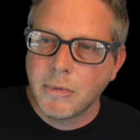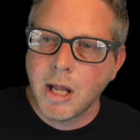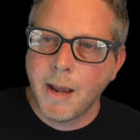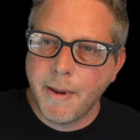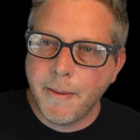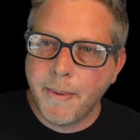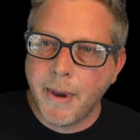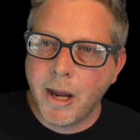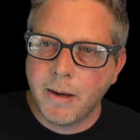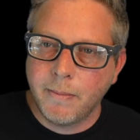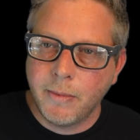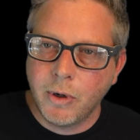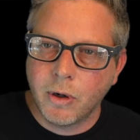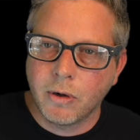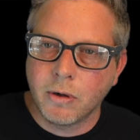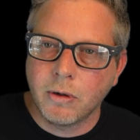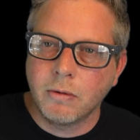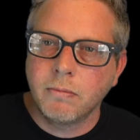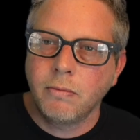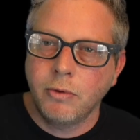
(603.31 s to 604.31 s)
me paint a
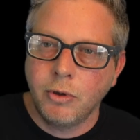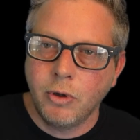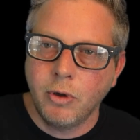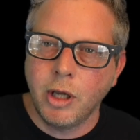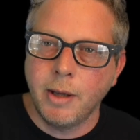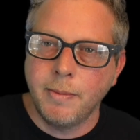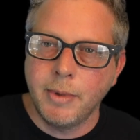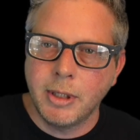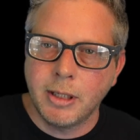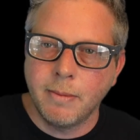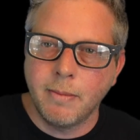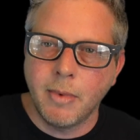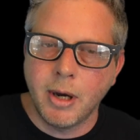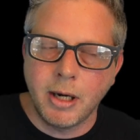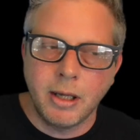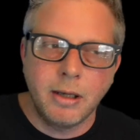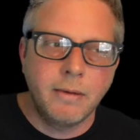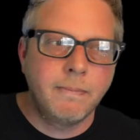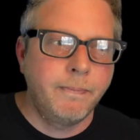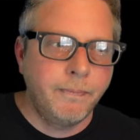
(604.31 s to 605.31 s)
mural, you'll give me some
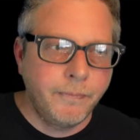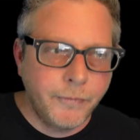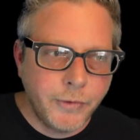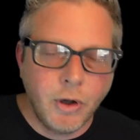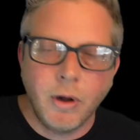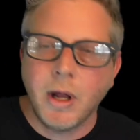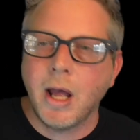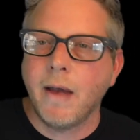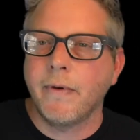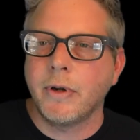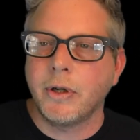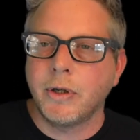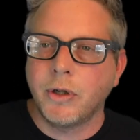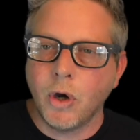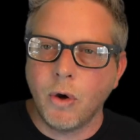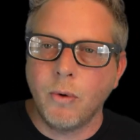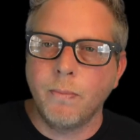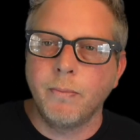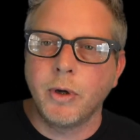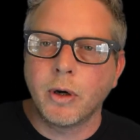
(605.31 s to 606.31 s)
money, you'll have a
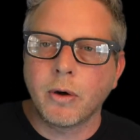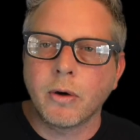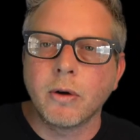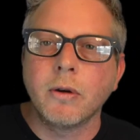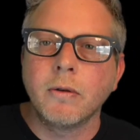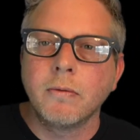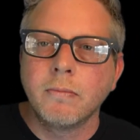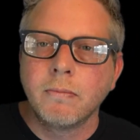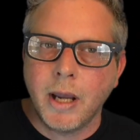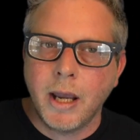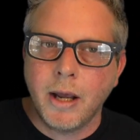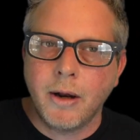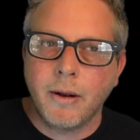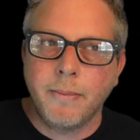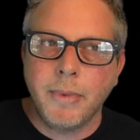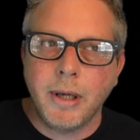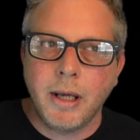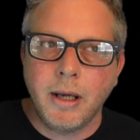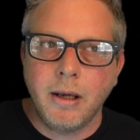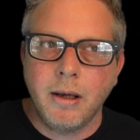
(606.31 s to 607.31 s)
dope mural. It'll
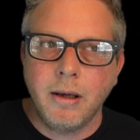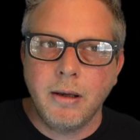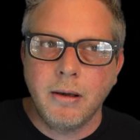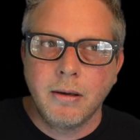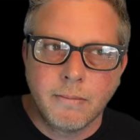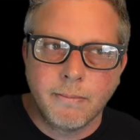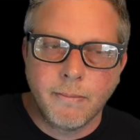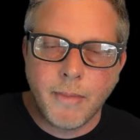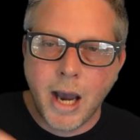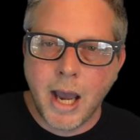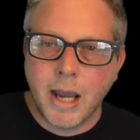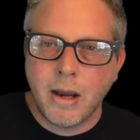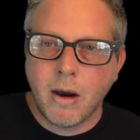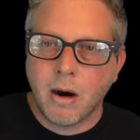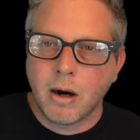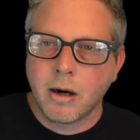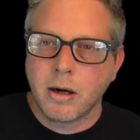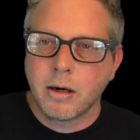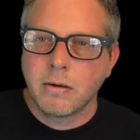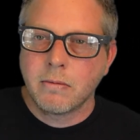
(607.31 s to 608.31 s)
be my
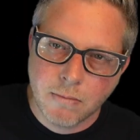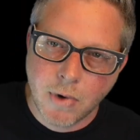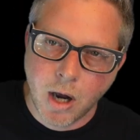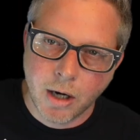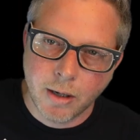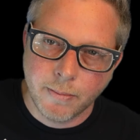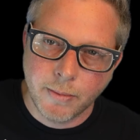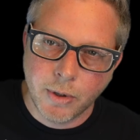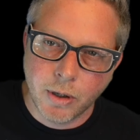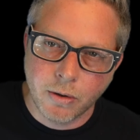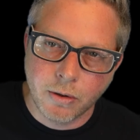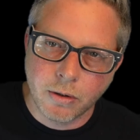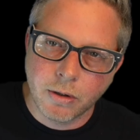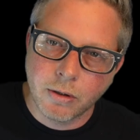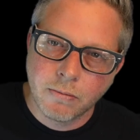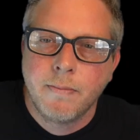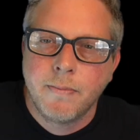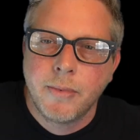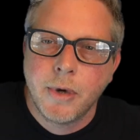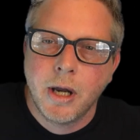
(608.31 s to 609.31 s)
art on a mural.
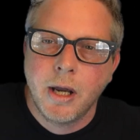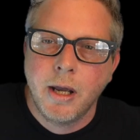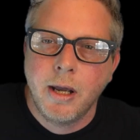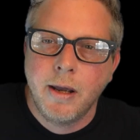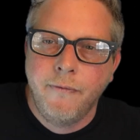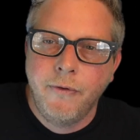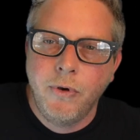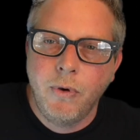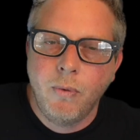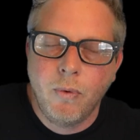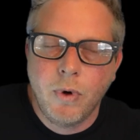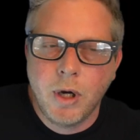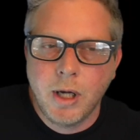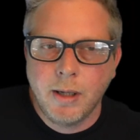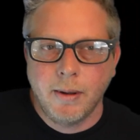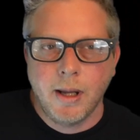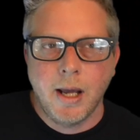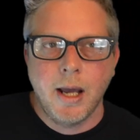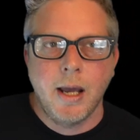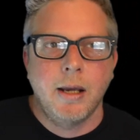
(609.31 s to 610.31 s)
But if you want
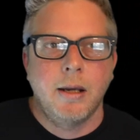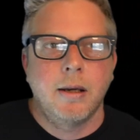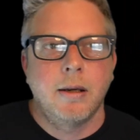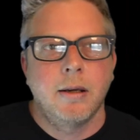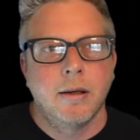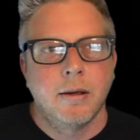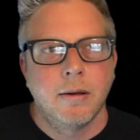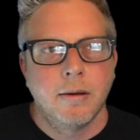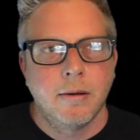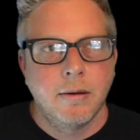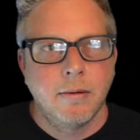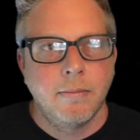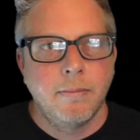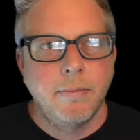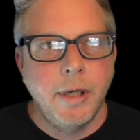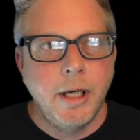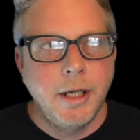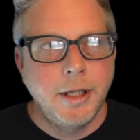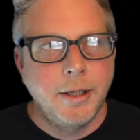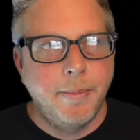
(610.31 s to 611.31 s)
like
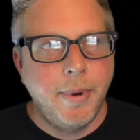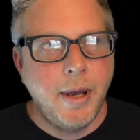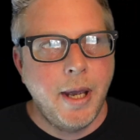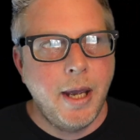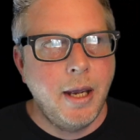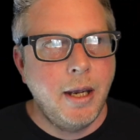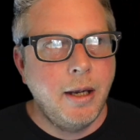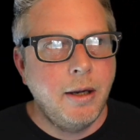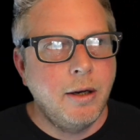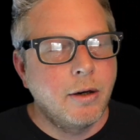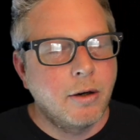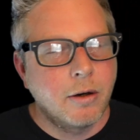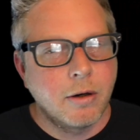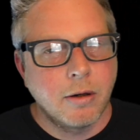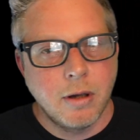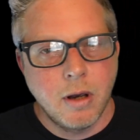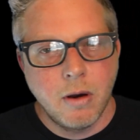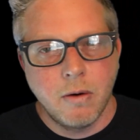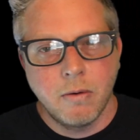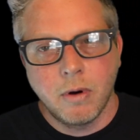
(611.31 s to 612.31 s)
me to paint your
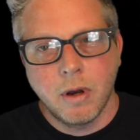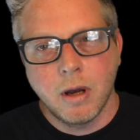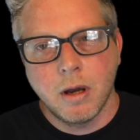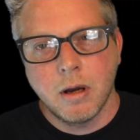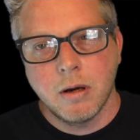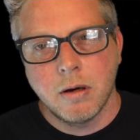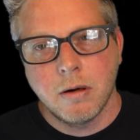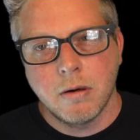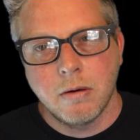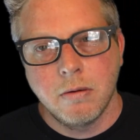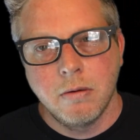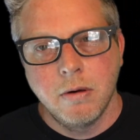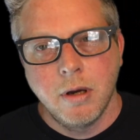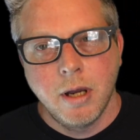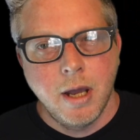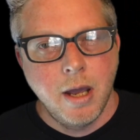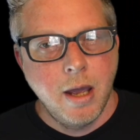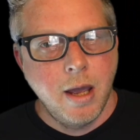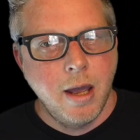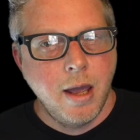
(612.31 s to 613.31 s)
logo
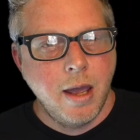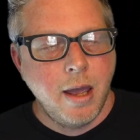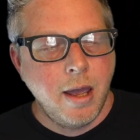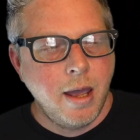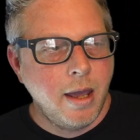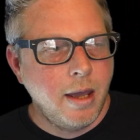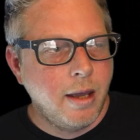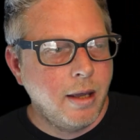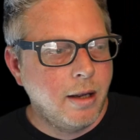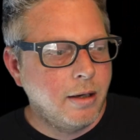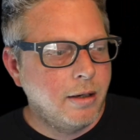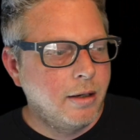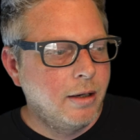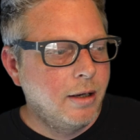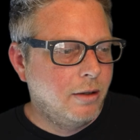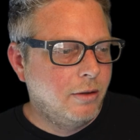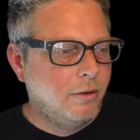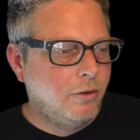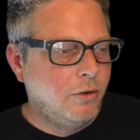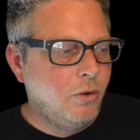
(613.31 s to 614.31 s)
and
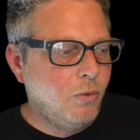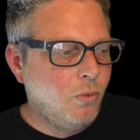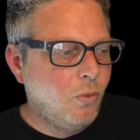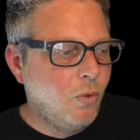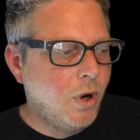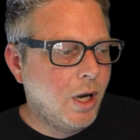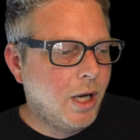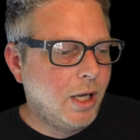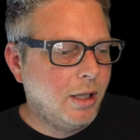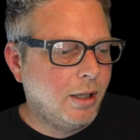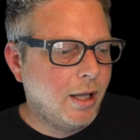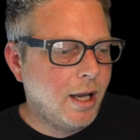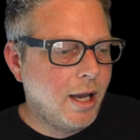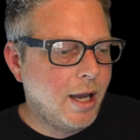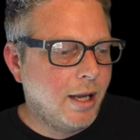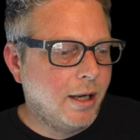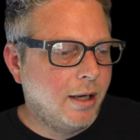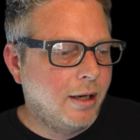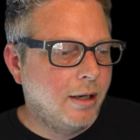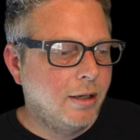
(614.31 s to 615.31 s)
you want
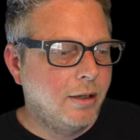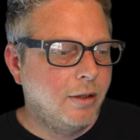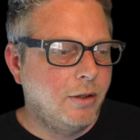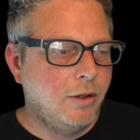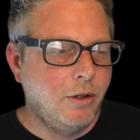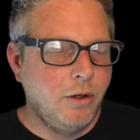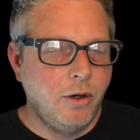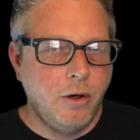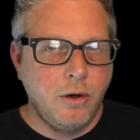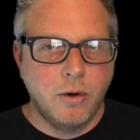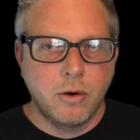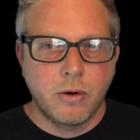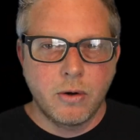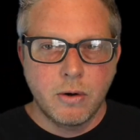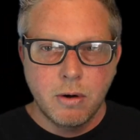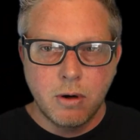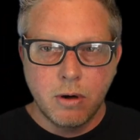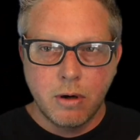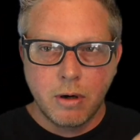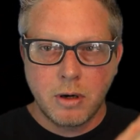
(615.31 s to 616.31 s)
like
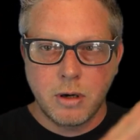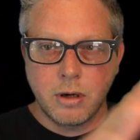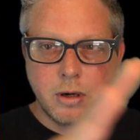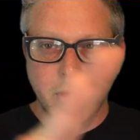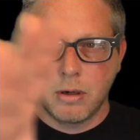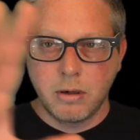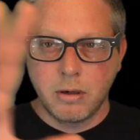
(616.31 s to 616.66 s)
your